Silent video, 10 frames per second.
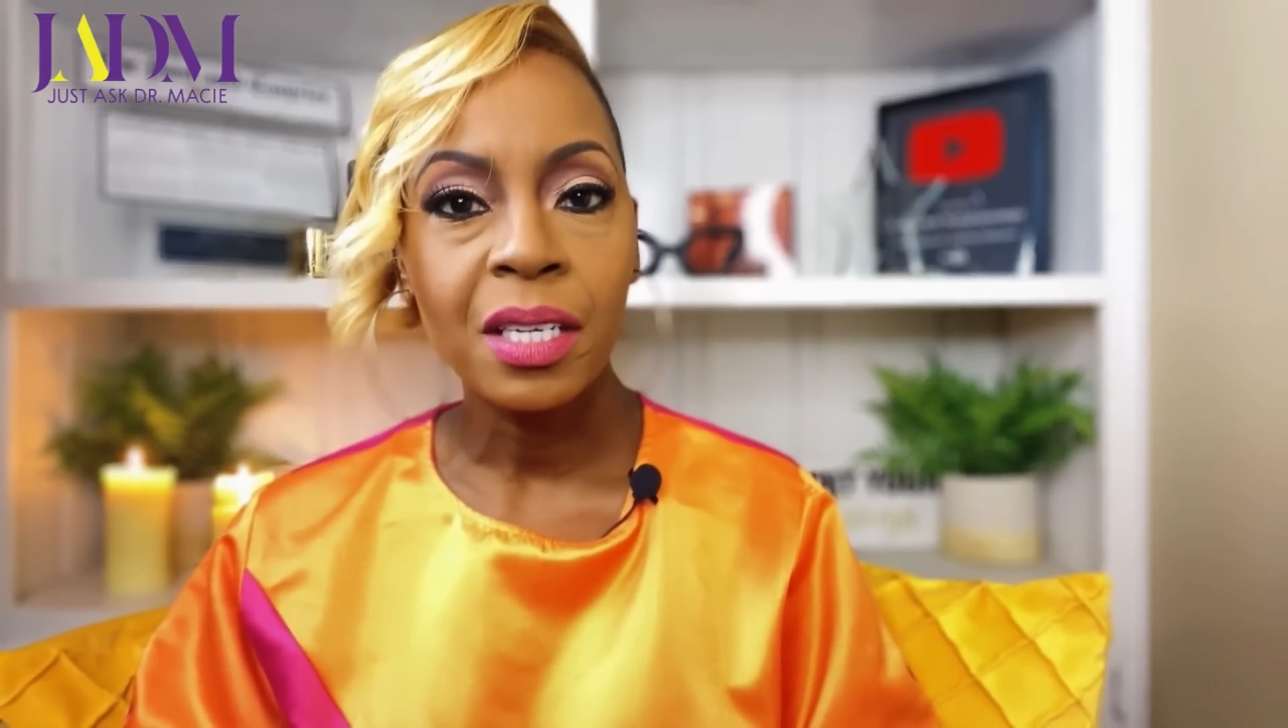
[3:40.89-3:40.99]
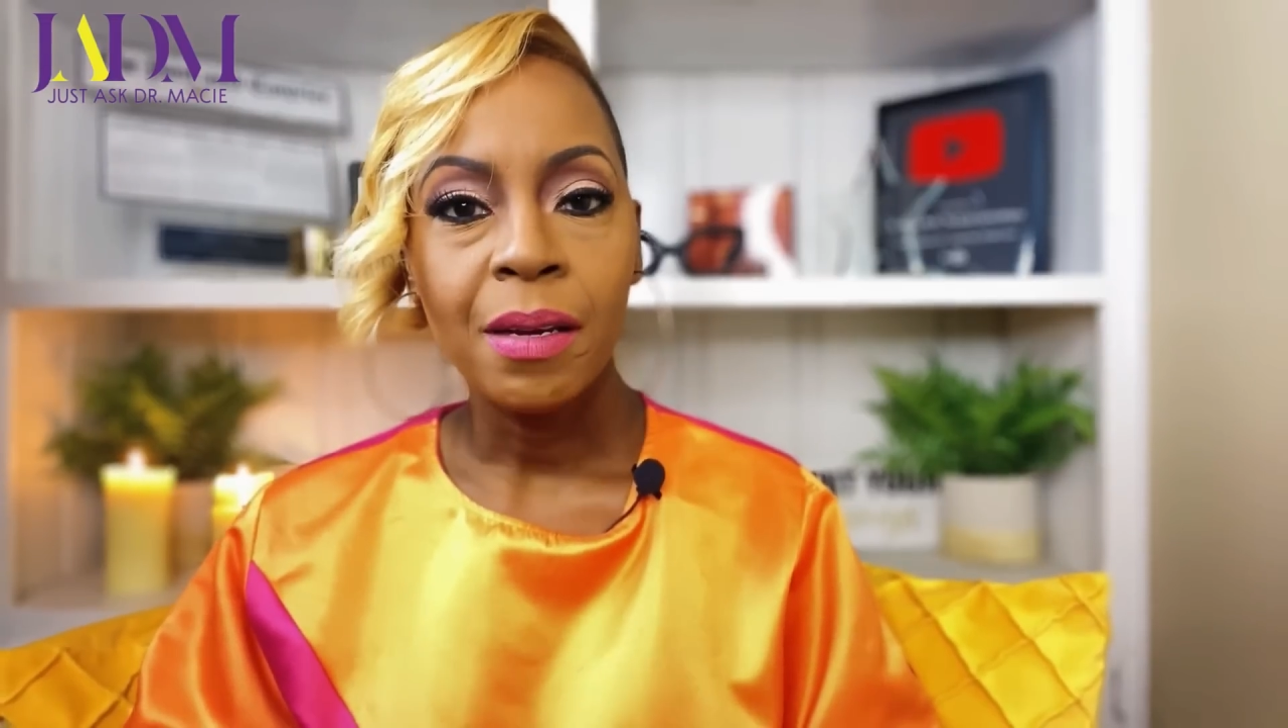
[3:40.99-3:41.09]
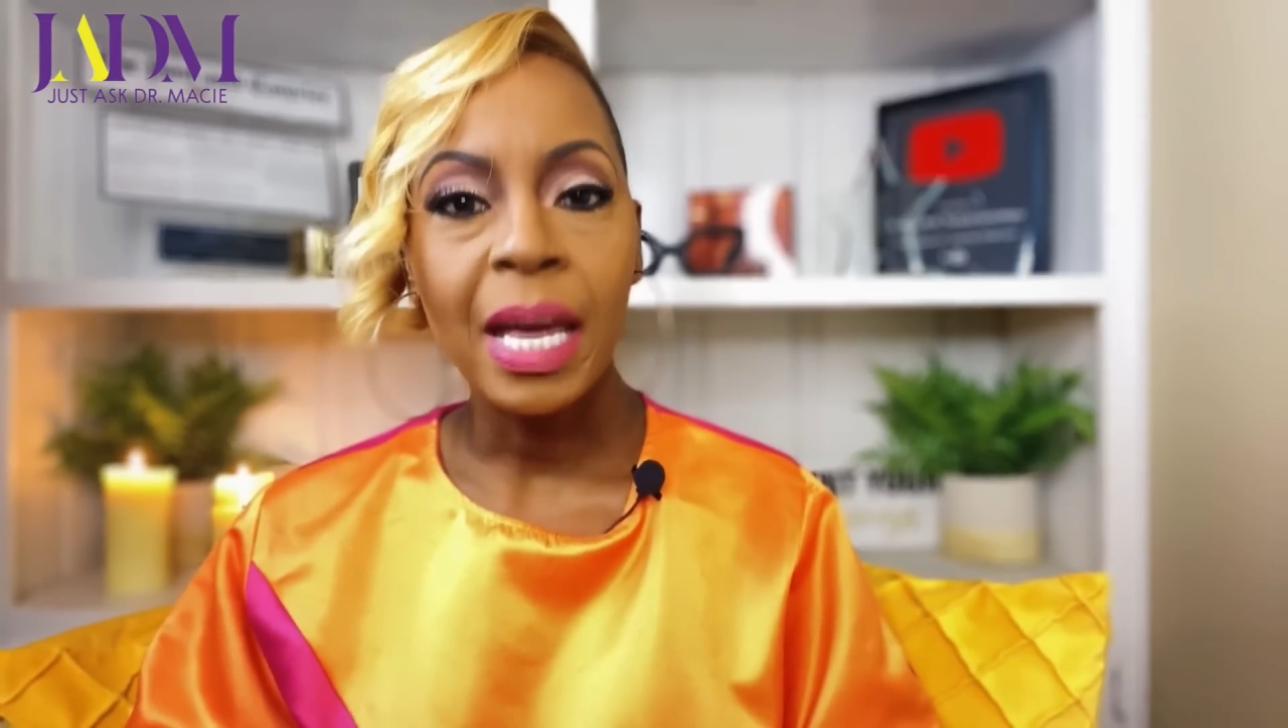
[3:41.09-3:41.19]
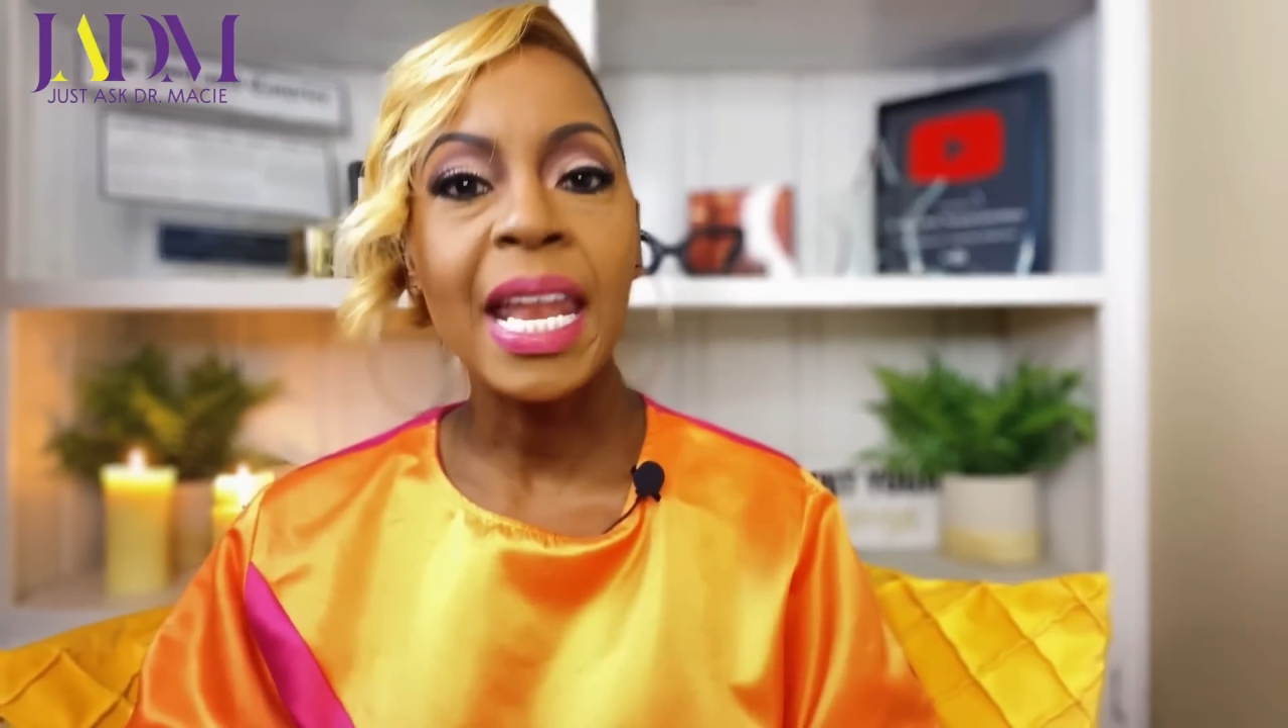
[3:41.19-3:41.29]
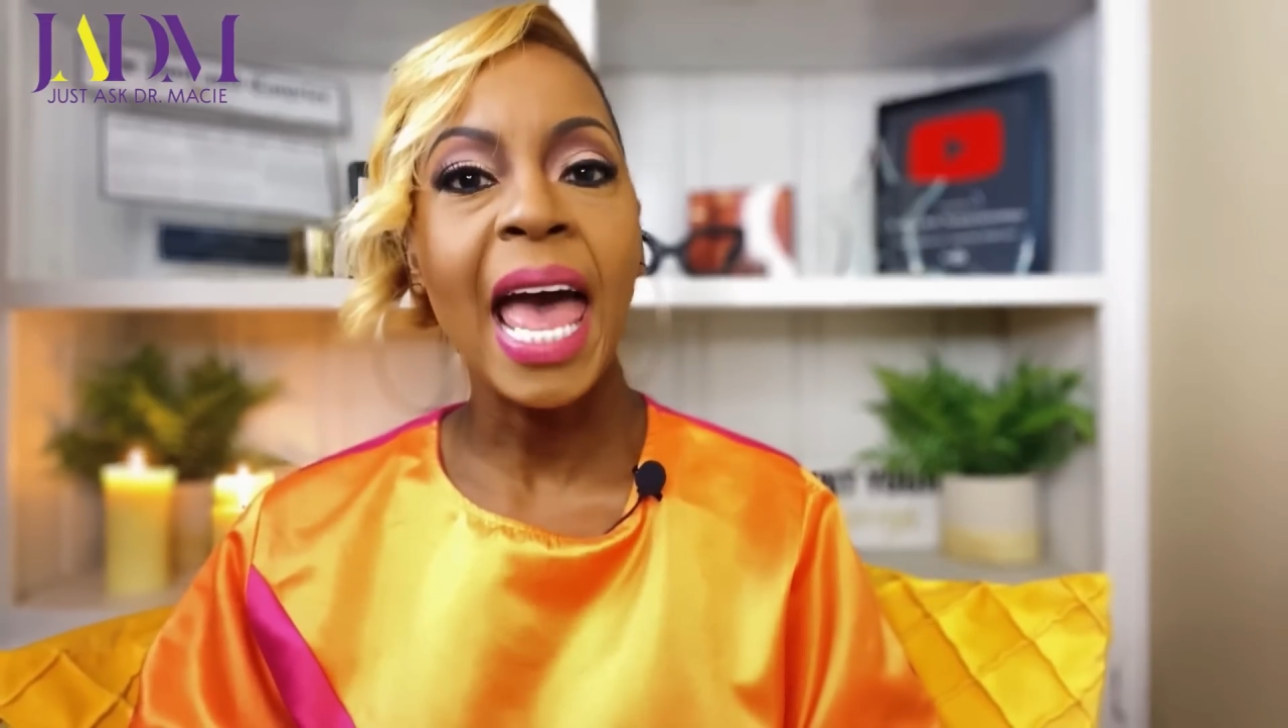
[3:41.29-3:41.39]

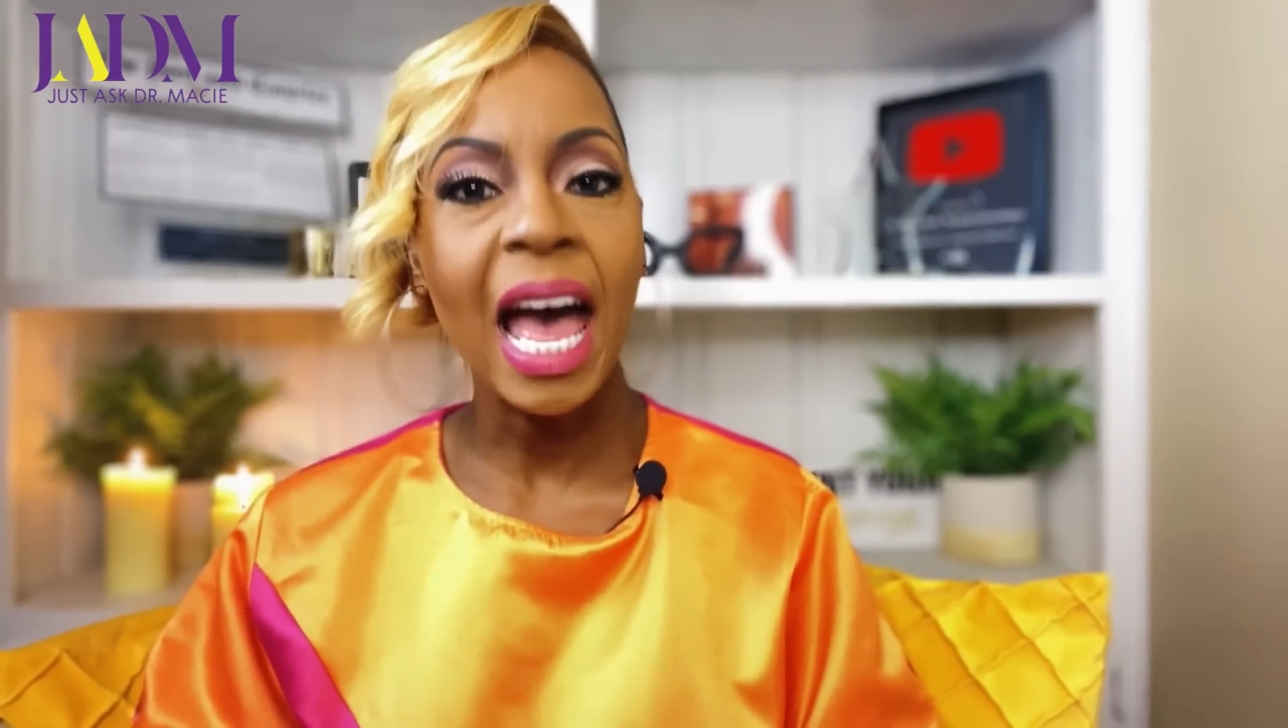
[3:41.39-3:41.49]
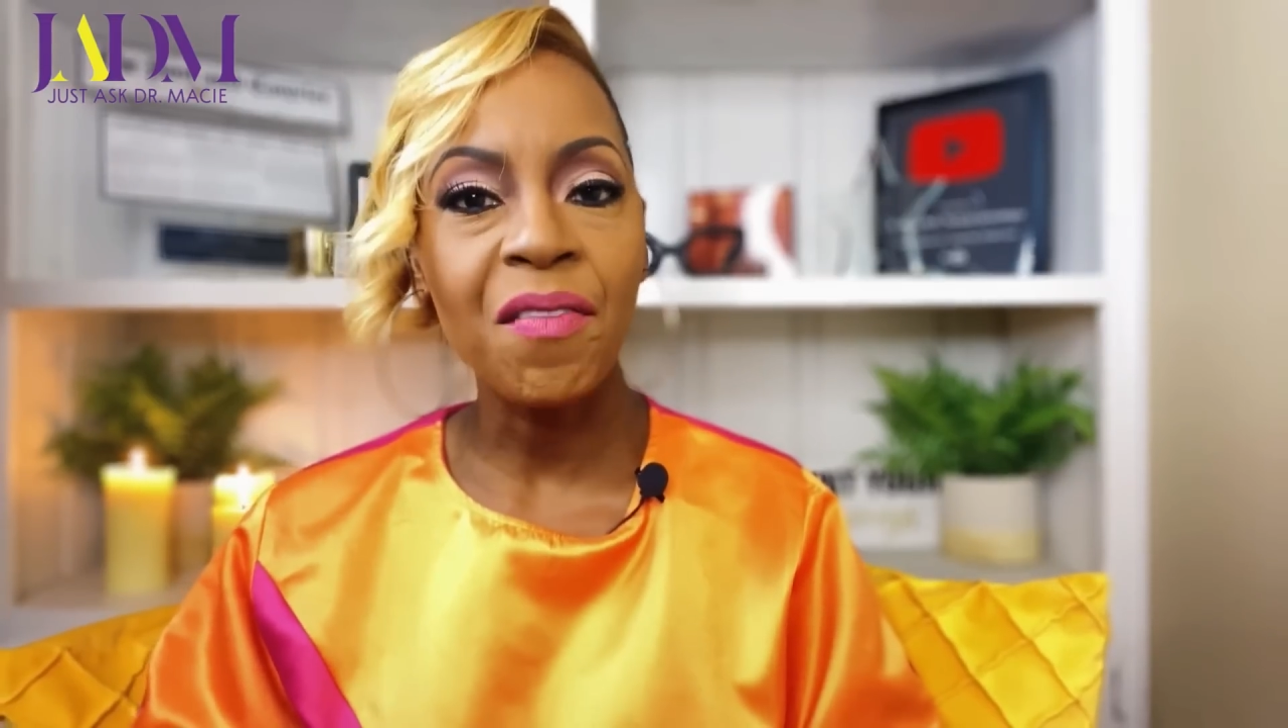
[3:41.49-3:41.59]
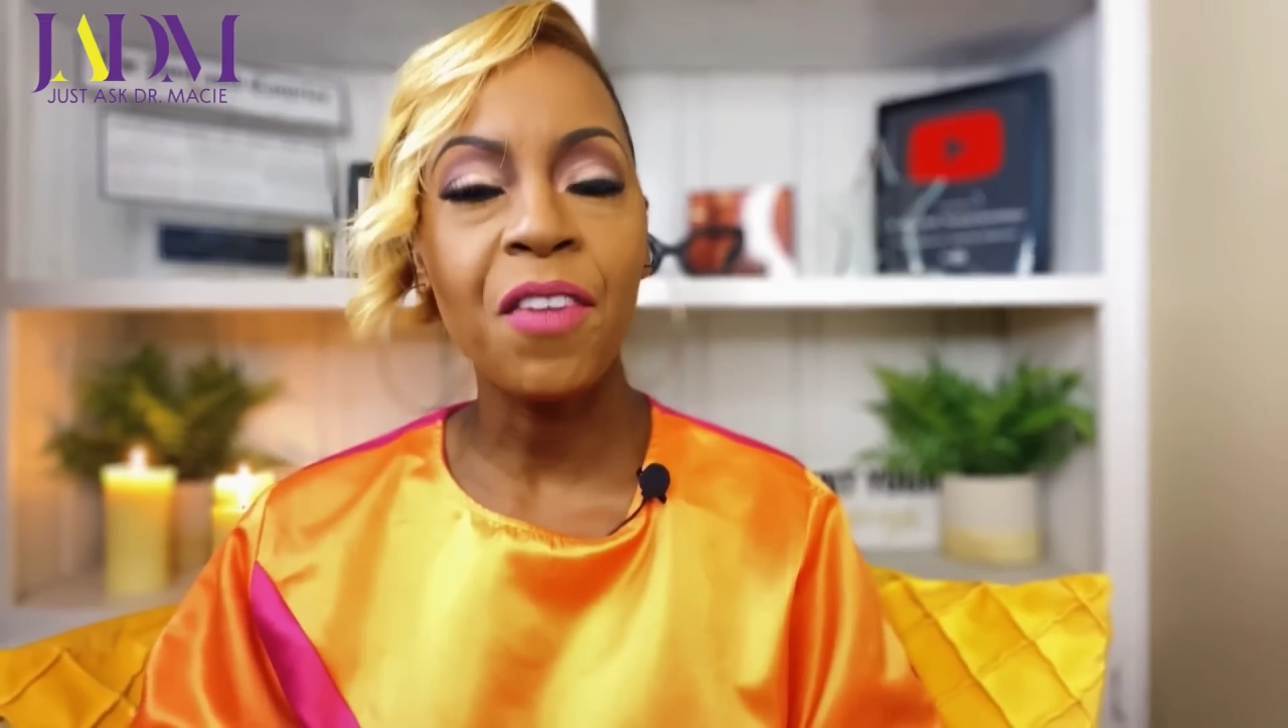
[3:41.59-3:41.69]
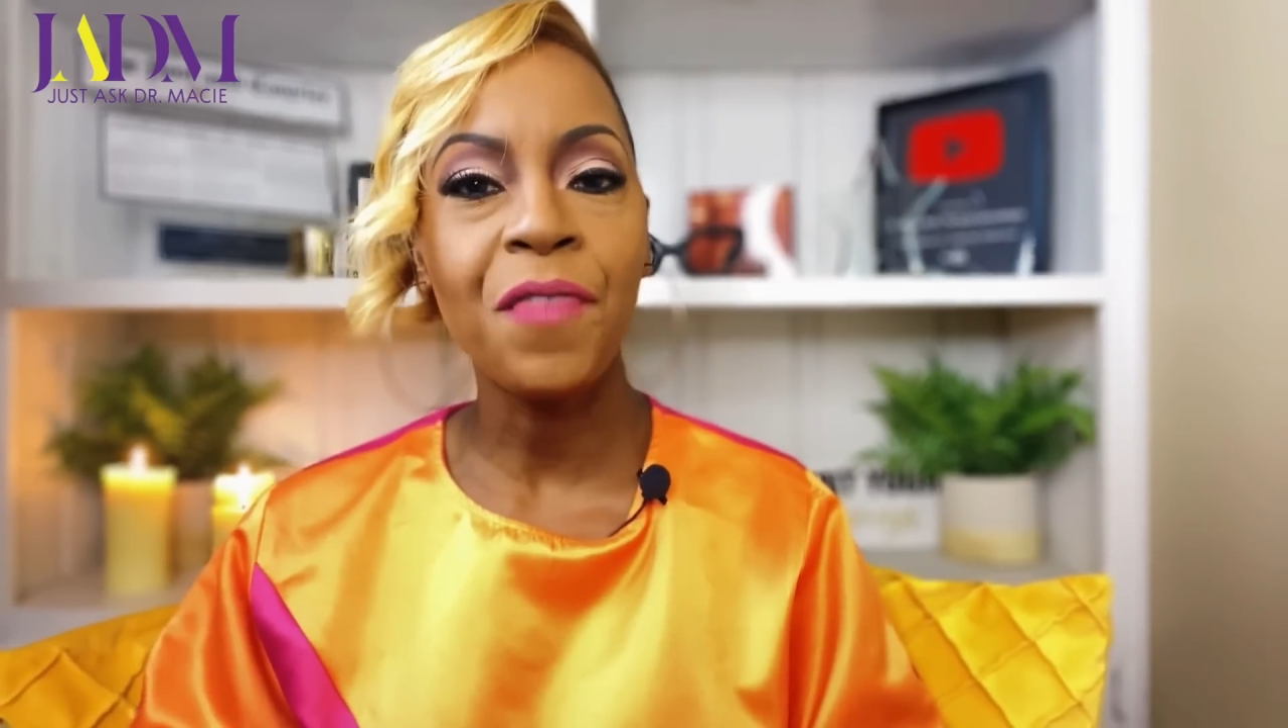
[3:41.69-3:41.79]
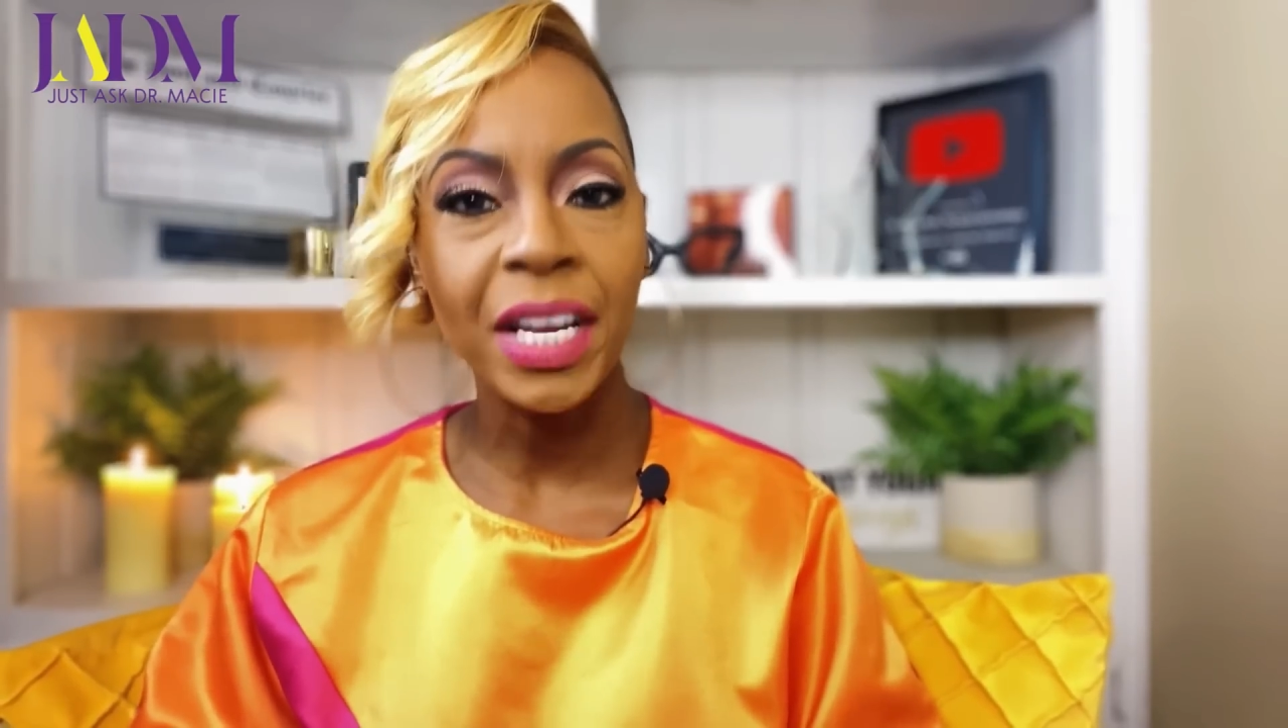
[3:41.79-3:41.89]
and have
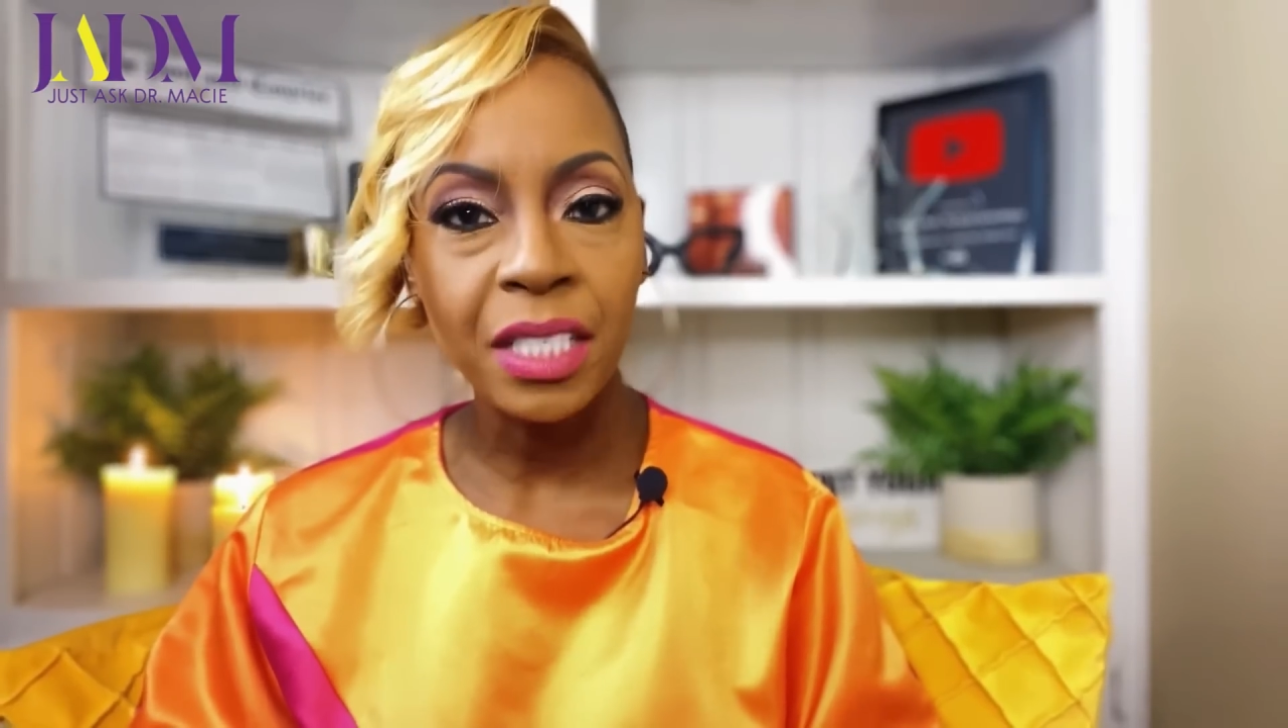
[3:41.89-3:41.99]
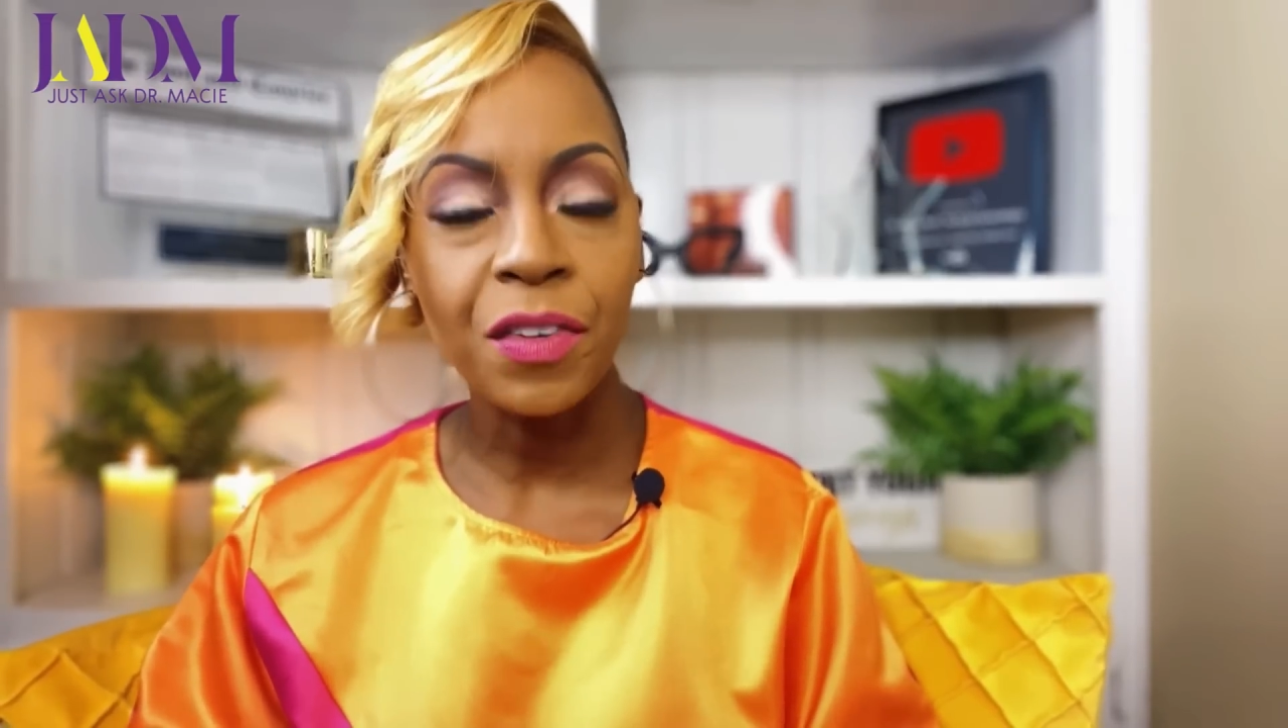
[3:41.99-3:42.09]
effective